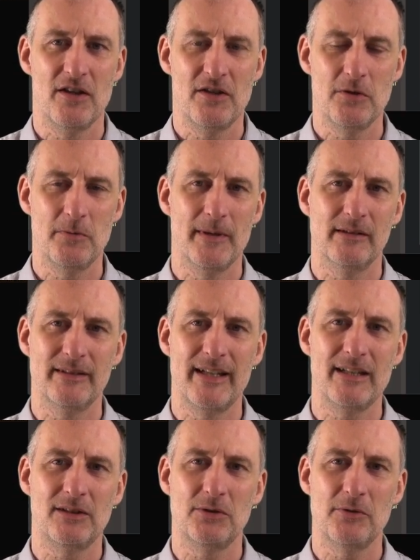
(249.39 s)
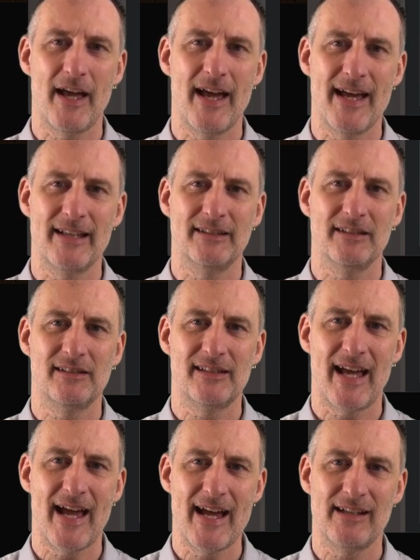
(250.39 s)
You will need to add the
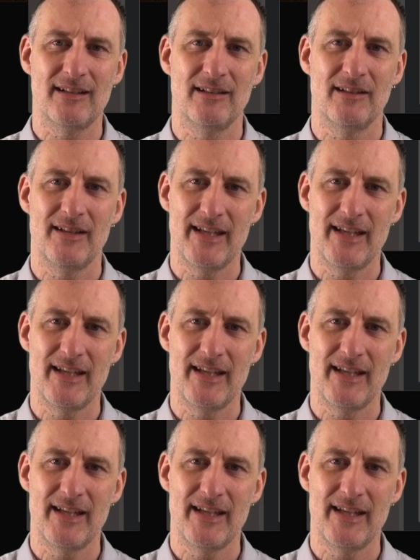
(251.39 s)
tag,